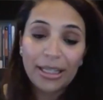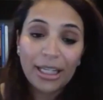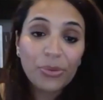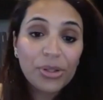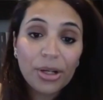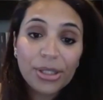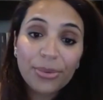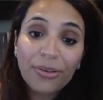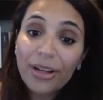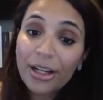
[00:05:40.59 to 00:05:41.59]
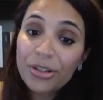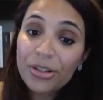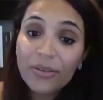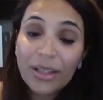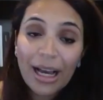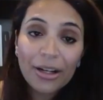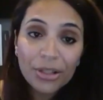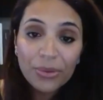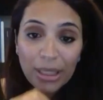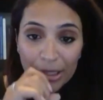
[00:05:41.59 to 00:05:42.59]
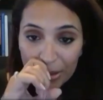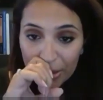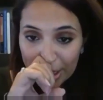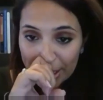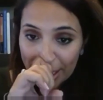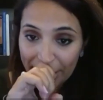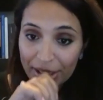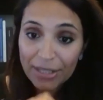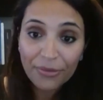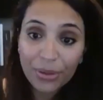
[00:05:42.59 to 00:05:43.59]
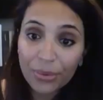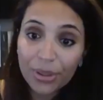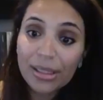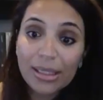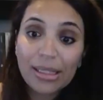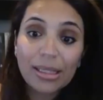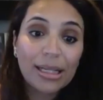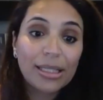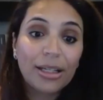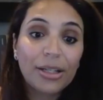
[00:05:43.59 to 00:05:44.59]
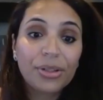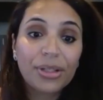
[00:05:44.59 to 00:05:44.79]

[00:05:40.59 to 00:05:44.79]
It was not a reflection of the actual historical narrative of the world since 1900,